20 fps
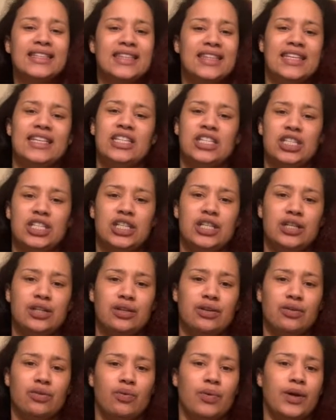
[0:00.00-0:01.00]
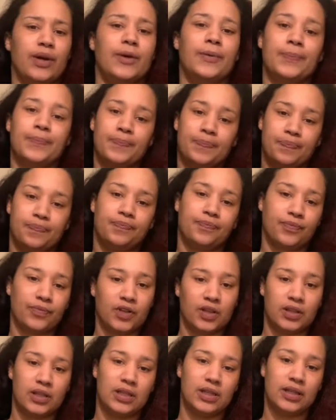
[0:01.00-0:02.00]
this year, well,
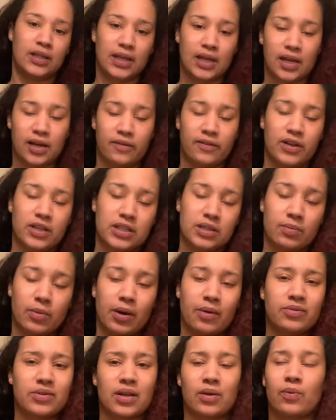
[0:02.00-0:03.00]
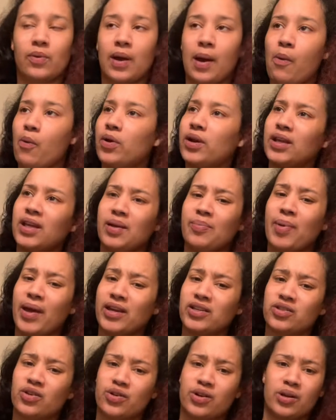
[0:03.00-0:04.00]
the end of December, I was like, well, I want to get
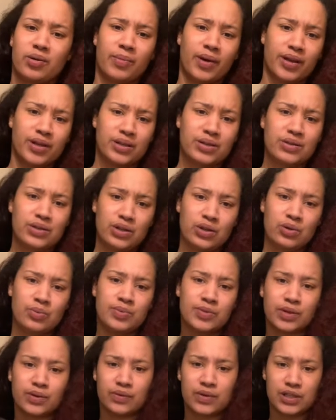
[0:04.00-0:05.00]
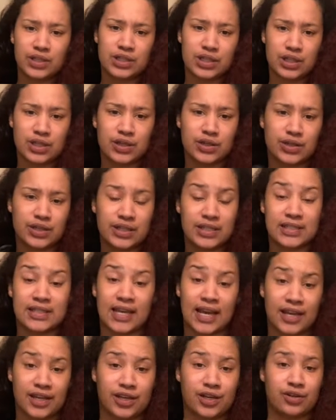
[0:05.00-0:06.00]
back started in my YouTube. So this year is
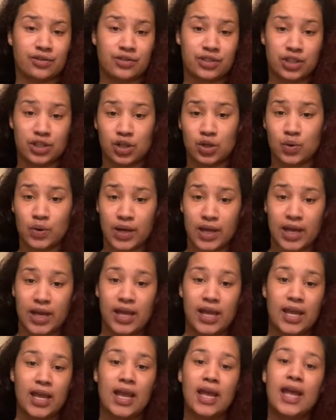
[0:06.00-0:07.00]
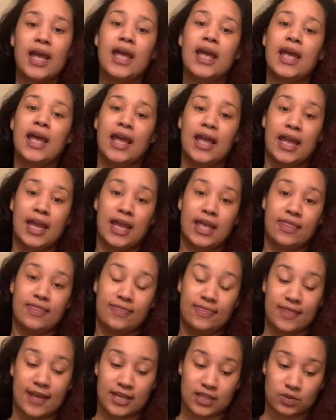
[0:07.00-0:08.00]
that year to do it.
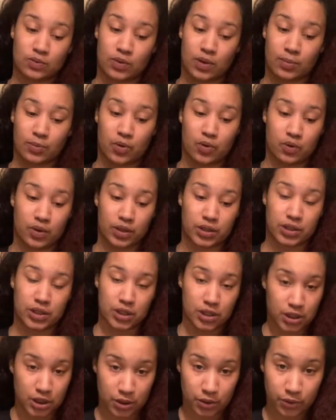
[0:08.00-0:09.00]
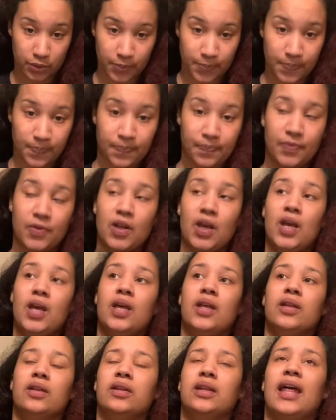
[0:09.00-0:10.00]
And that's what I'm going to do.
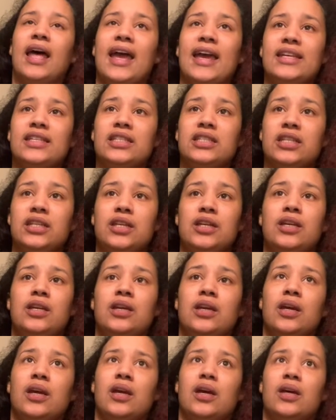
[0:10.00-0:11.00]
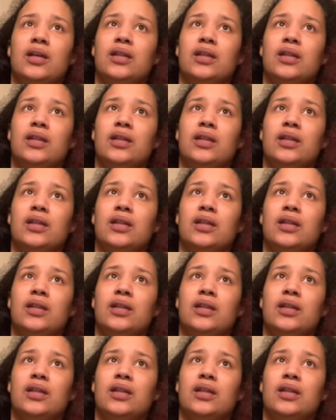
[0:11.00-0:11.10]
Last year,